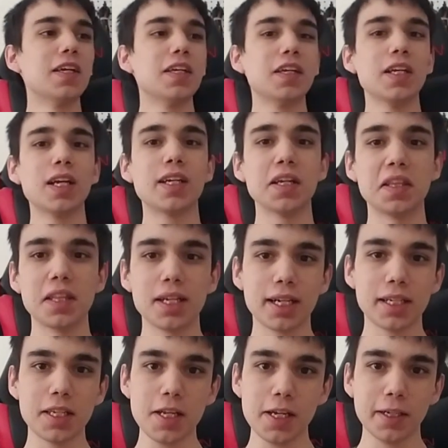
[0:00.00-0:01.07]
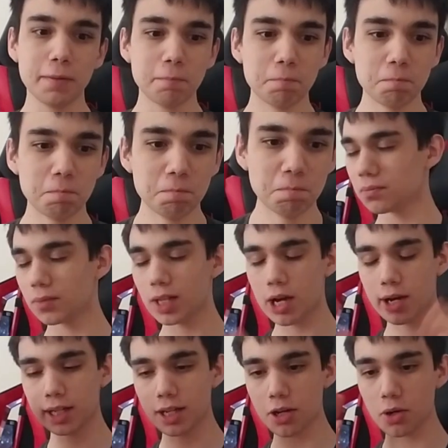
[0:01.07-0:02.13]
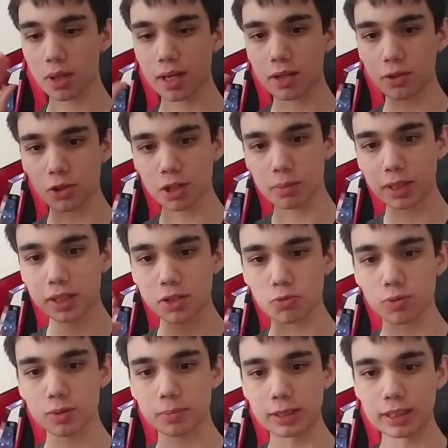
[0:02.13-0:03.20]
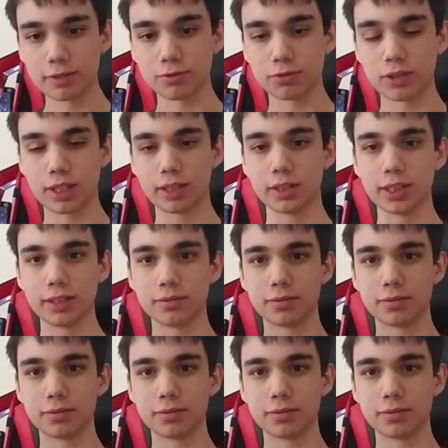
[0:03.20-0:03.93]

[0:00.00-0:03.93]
you get the idea. Now I know that normally this would be a friendly,